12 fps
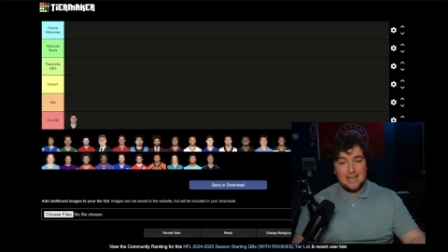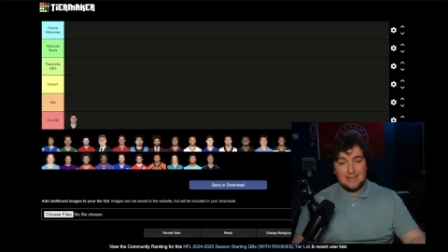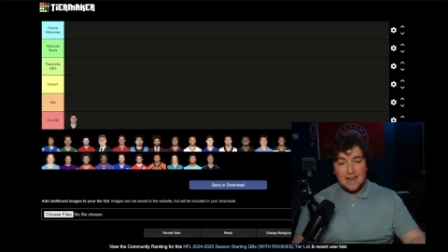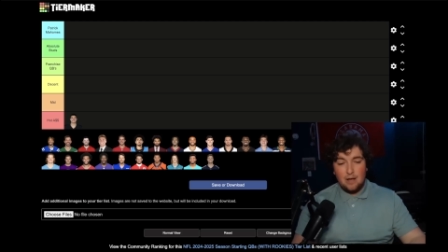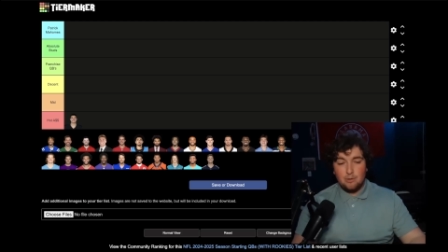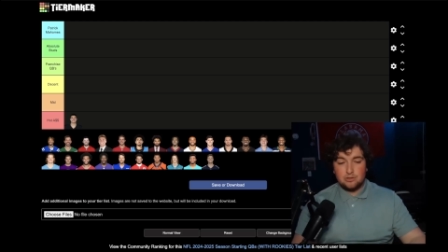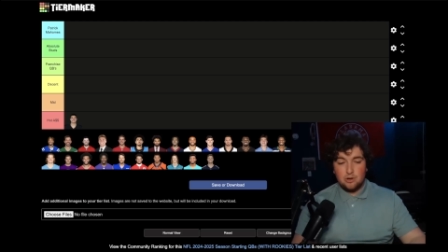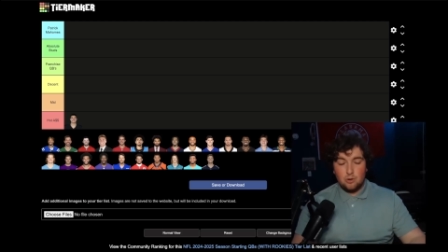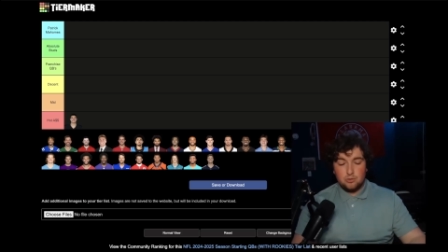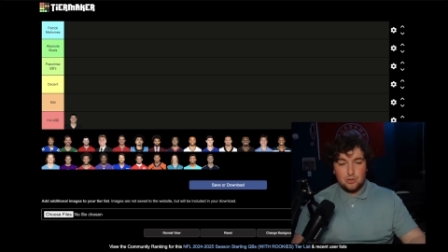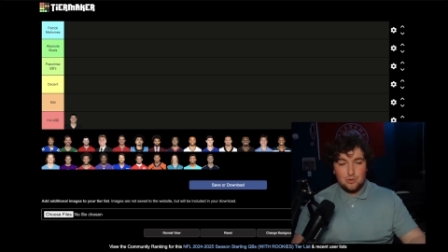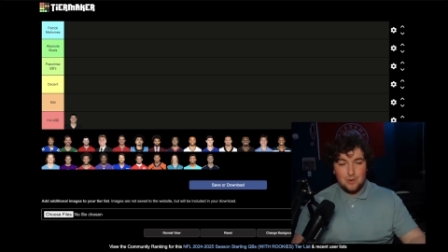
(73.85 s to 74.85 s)
Now let's go
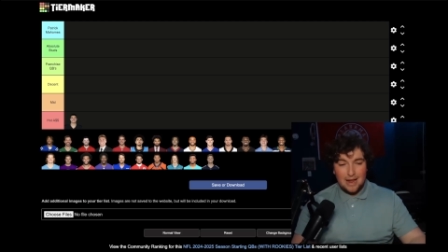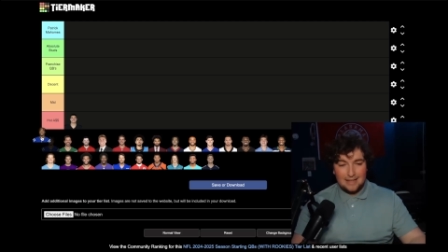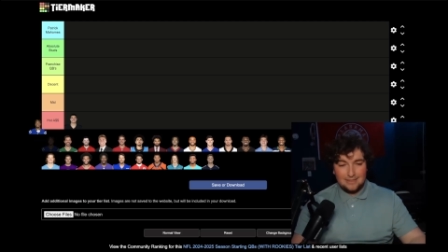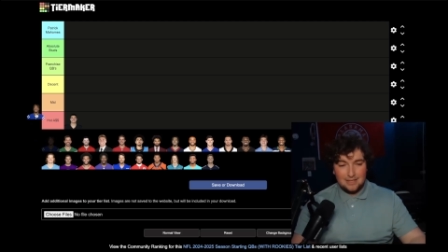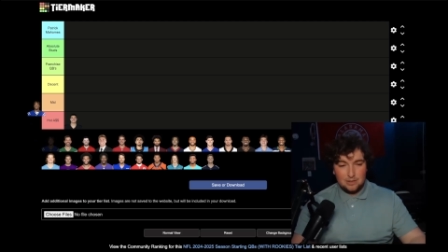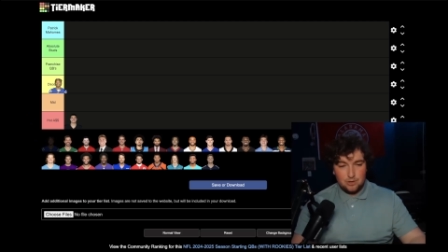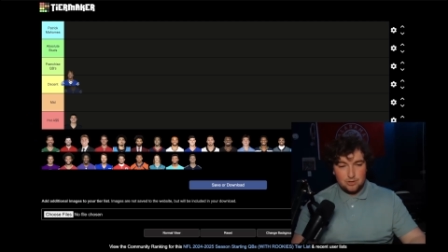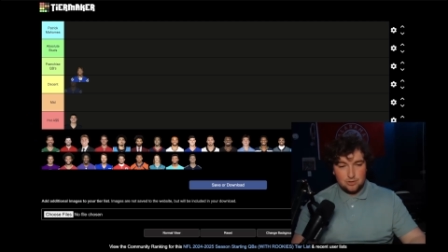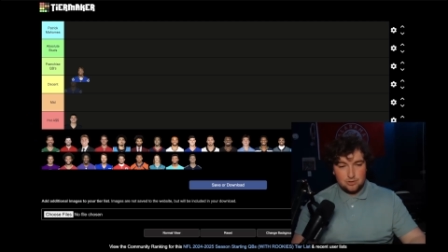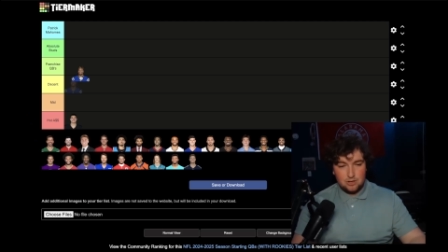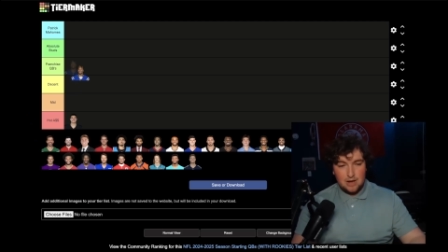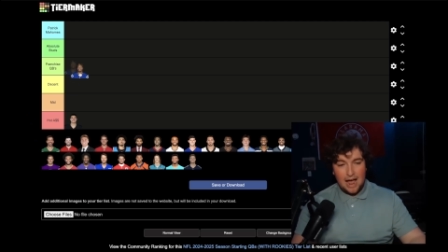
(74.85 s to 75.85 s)
to Anthony
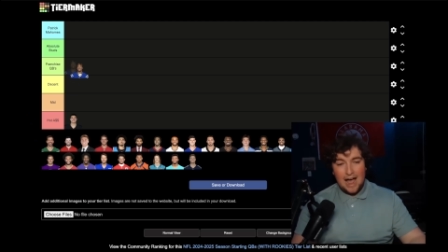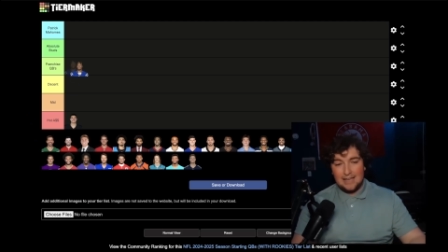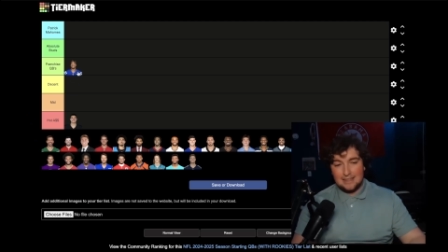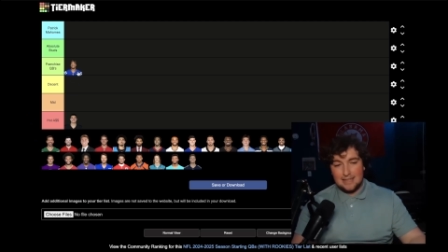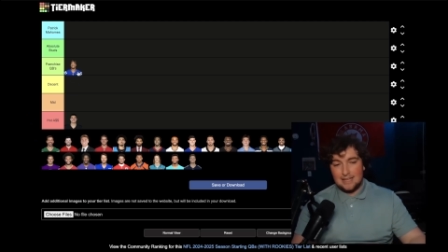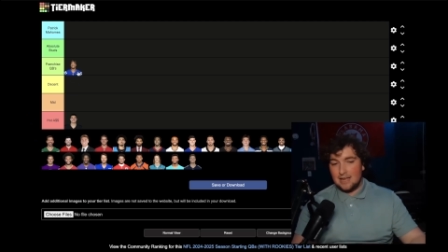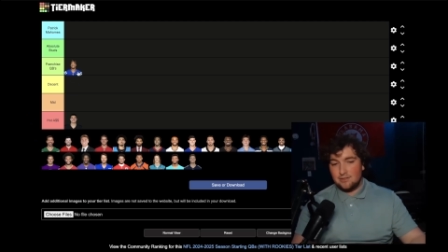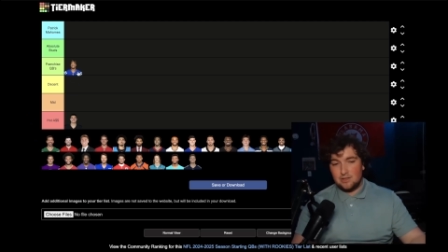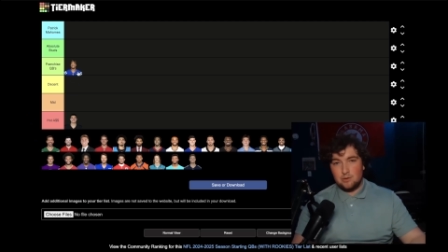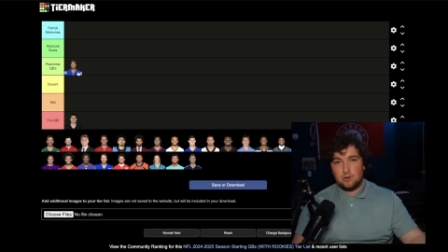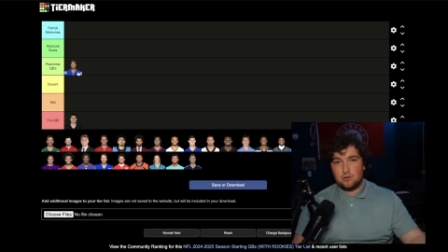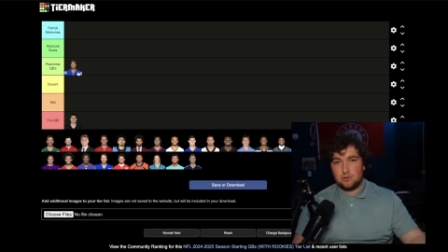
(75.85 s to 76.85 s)
Richardson. I think Anthony
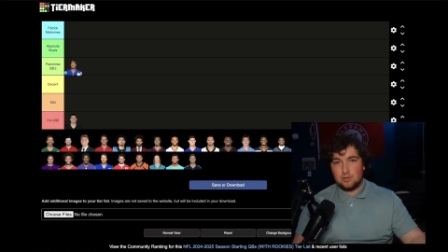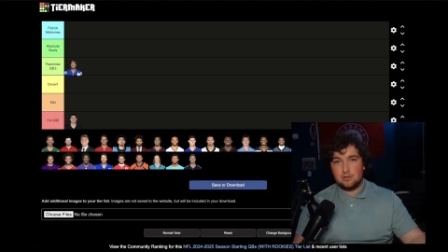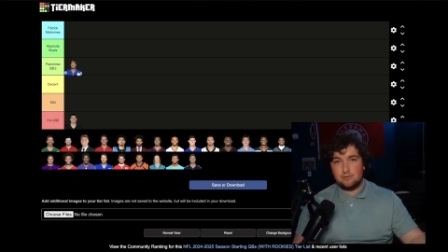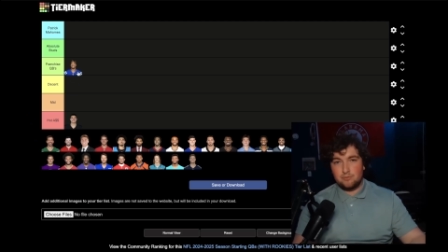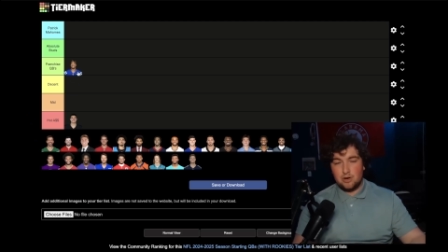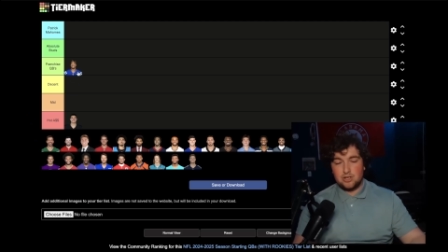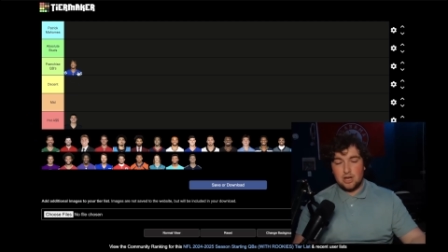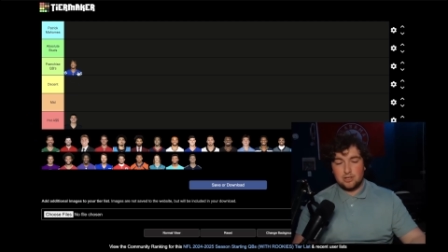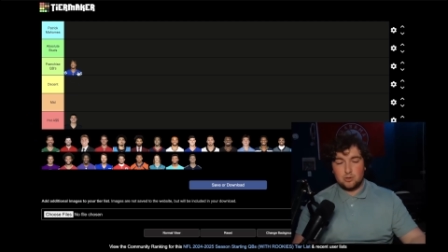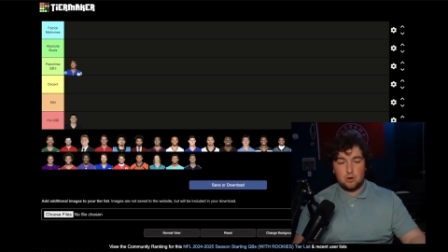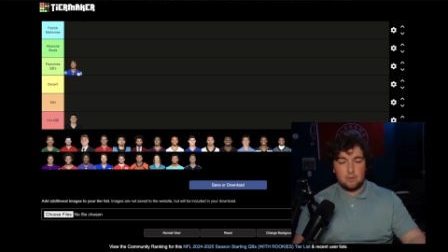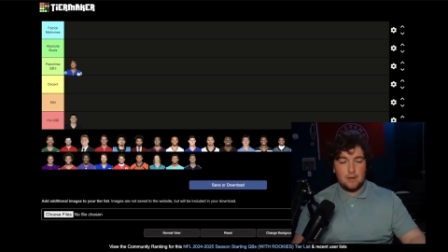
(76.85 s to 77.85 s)
Richardson is a franchise
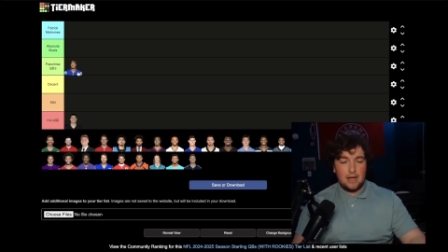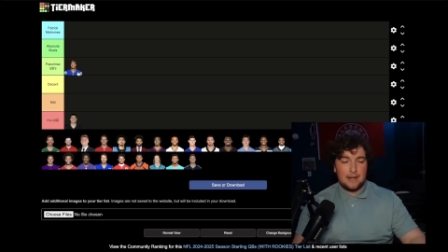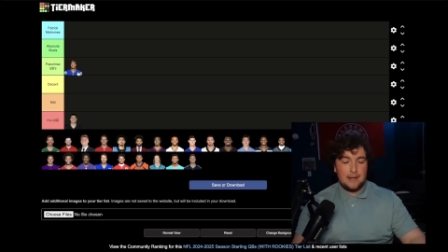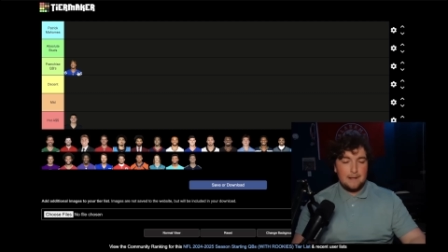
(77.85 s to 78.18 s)
quarterback.